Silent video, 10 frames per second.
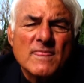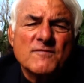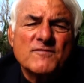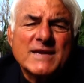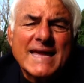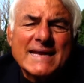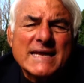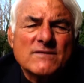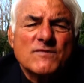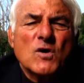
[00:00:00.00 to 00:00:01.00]
The
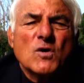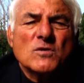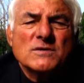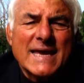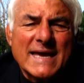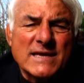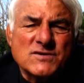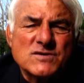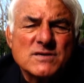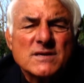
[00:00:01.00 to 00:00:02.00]
forgetting of old
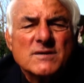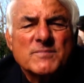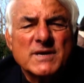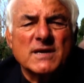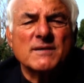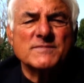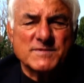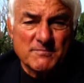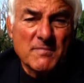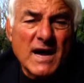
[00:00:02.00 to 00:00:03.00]
age becomes
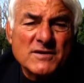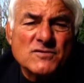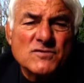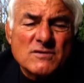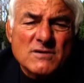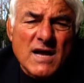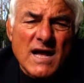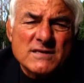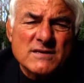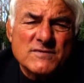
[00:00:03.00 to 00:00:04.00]
minor
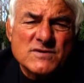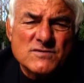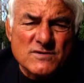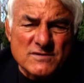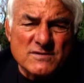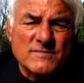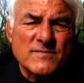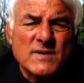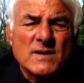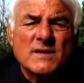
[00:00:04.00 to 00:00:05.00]
neurocognitive disorder.
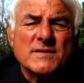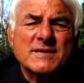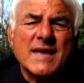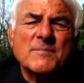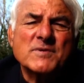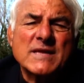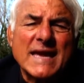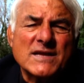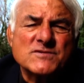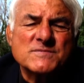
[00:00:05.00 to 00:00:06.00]
The temper
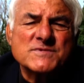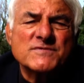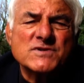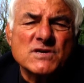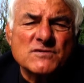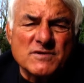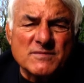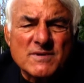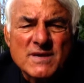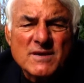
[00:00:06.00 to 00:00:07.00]
tantrums of
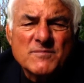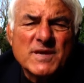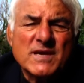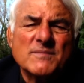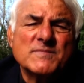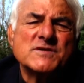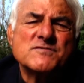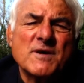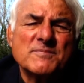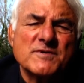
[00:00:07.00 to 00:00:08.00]
children become
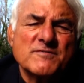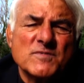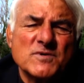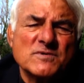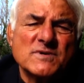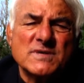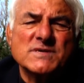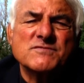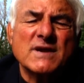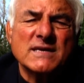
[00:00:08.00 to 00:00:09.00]
disruptive mood
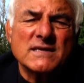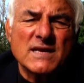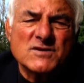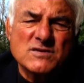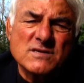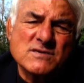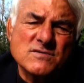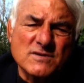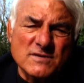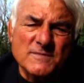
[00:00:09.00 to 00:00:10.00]
dysregulation
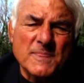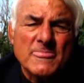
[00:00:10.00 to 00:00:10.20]
disorder.